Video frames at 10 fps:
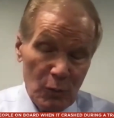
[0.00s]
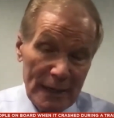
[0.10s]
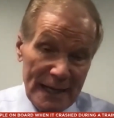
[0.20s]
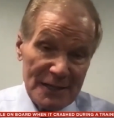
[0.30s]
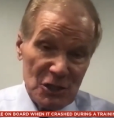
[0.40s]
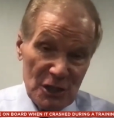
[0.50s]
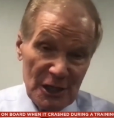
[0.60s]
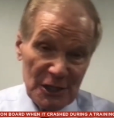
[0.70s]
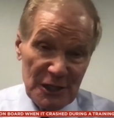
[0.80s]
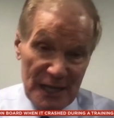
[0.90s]
what I
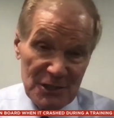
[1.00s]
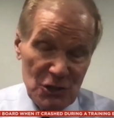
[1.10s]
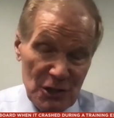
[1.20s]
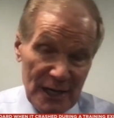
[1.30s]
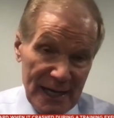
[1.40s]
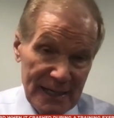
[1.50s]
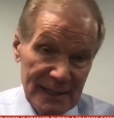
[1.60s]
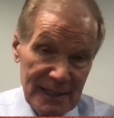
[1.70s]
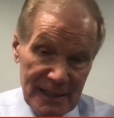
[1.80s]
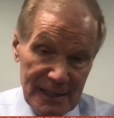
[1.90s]
shared yesterday
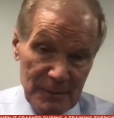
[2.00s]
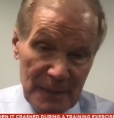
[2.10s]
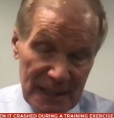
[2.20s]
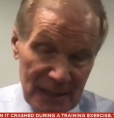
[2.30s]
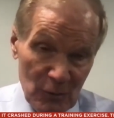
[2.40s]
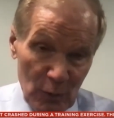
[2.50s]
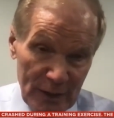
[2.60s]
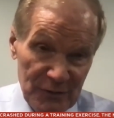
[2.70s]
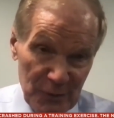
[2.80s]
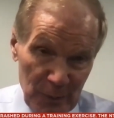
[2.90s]
in a meeting
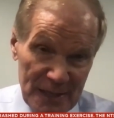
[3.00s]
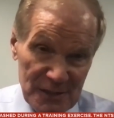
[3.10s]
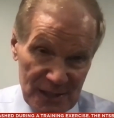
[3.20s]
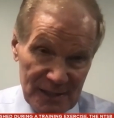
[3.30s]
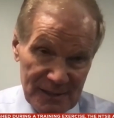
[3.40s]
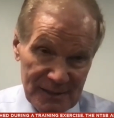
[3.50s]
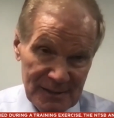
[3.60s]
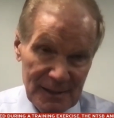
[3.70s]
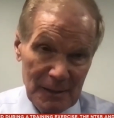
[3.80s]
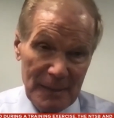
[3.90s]
with the president
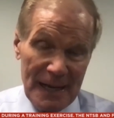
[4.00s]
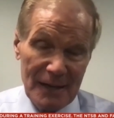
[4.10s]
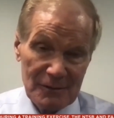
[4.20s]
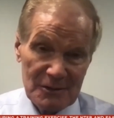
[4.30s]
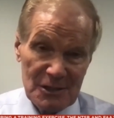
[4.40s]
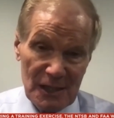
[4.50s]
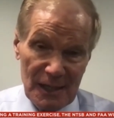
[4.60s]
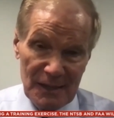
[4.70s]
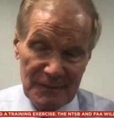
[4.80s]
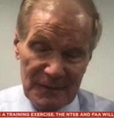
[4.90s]
about
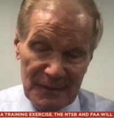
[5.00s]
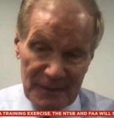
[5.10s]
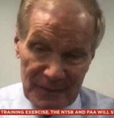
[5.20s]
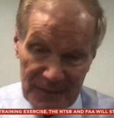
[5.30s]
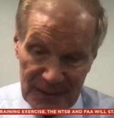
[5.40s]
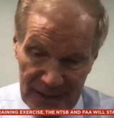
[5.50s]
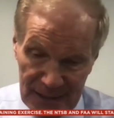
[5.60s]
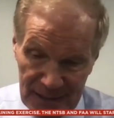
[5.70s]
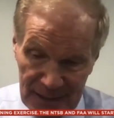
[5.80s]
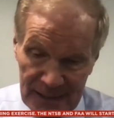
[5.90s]
uh,
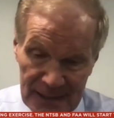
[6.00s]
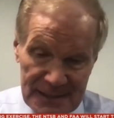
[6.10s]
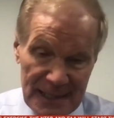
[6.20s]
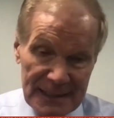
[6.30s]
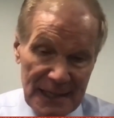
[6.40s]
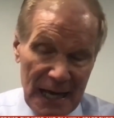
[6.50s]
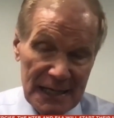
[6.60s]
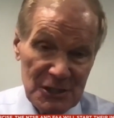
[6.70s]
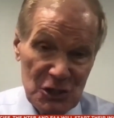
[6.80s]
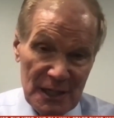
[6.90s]
the
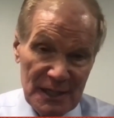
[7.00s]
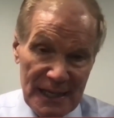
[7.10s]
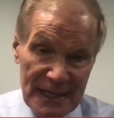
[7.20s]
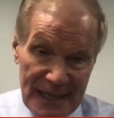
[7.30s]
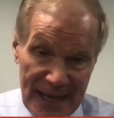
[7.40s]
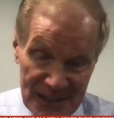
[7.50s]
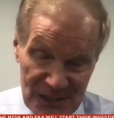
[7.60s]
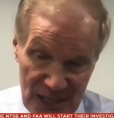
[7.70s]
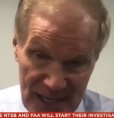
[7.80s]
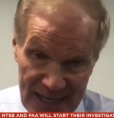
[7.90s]
technology that
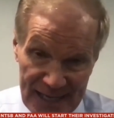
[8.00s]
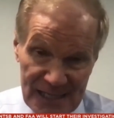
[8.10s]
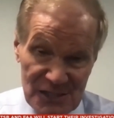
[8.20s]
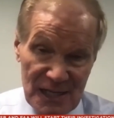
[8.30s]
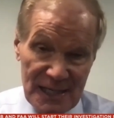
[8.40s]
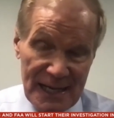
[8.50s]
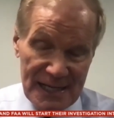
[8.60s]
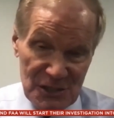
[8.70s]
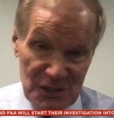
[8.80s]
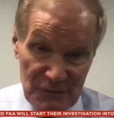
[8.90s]
NASA has and
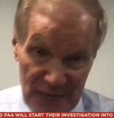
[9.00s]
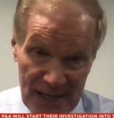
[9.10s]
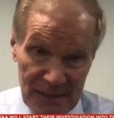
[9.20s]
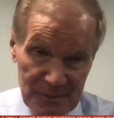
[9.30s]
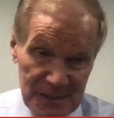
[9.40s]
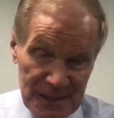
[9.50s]
has developed